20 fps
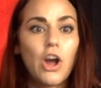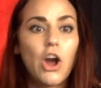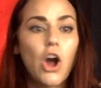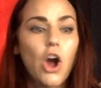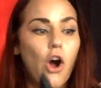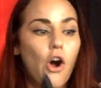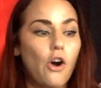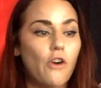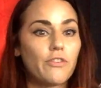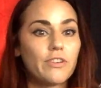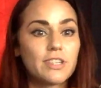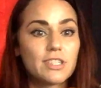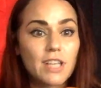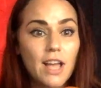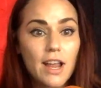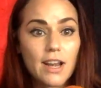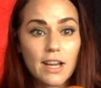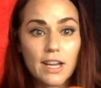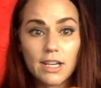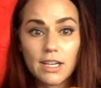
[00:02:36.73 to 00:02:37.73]
All of a
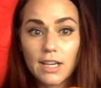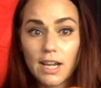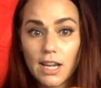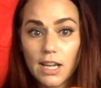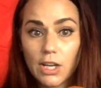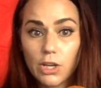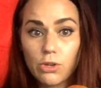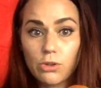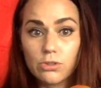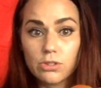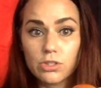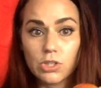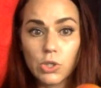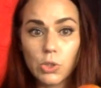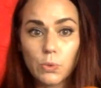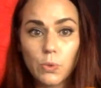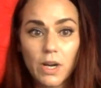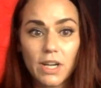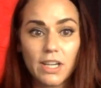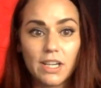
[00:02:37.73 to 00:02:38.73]
sudden, getting close to
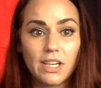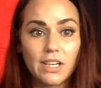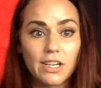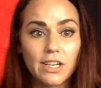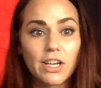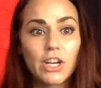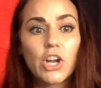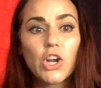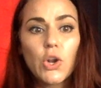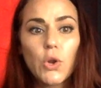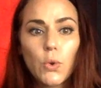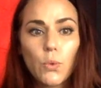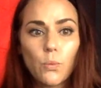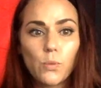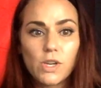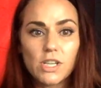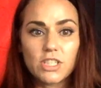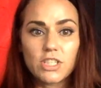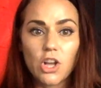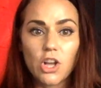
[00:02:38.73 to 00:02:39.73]
Hawaii here,
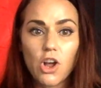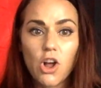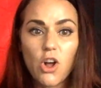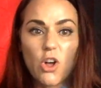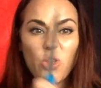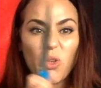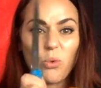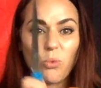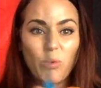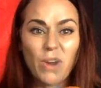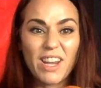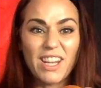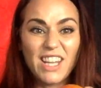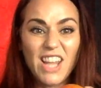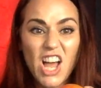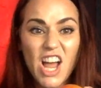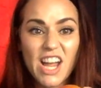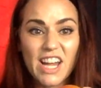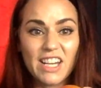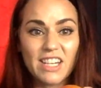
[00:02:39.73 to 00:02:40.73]
we saw all the red
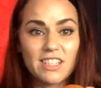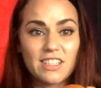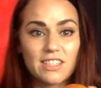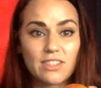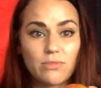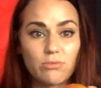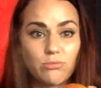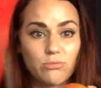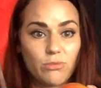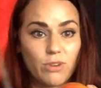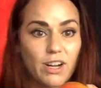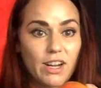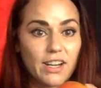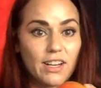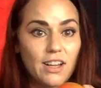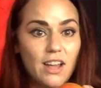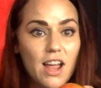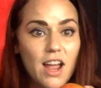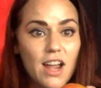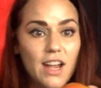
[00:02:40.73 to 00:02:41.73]
lines. Red
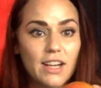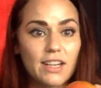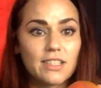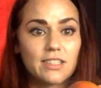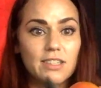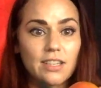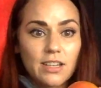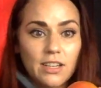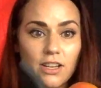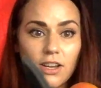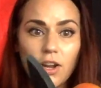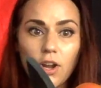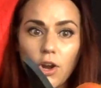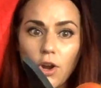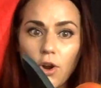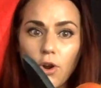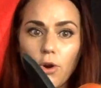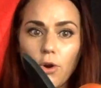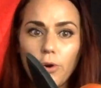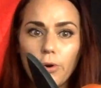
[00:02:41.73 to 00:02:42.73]
lines.
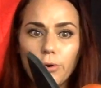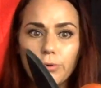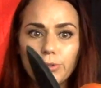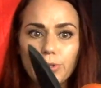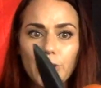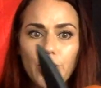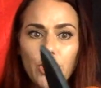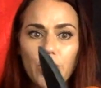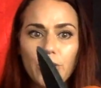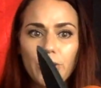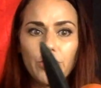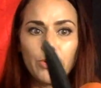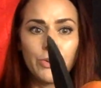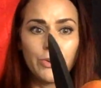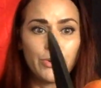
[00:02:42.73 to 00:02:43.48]
Oh no!